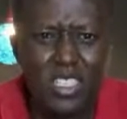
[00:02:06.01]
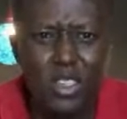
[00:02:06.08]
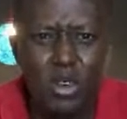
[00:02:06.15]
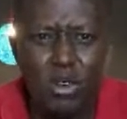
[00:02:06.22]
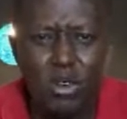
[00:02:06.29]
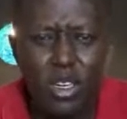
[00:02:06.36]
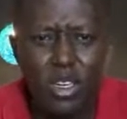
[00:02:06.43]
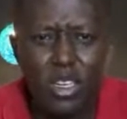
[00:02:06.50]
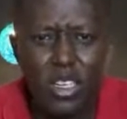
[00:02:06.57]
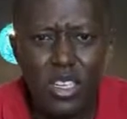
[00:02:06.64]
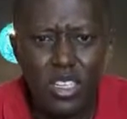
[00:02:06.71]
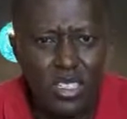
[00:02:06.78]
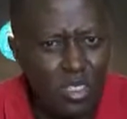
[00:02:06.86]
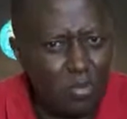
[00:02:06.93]

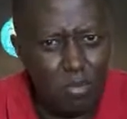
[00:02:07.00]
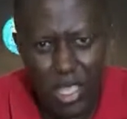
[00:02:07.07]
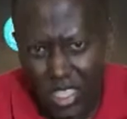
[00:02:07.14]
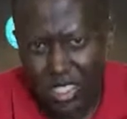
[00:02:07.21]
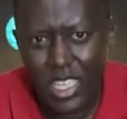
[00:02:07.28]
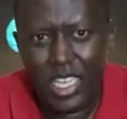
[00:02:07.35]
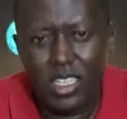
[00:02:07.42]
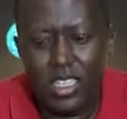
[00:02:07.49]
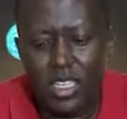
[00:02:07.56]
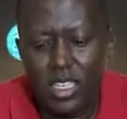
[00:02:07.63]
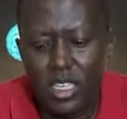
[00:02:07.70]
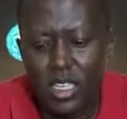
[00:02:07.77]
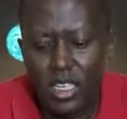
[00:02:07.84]
it makes sense.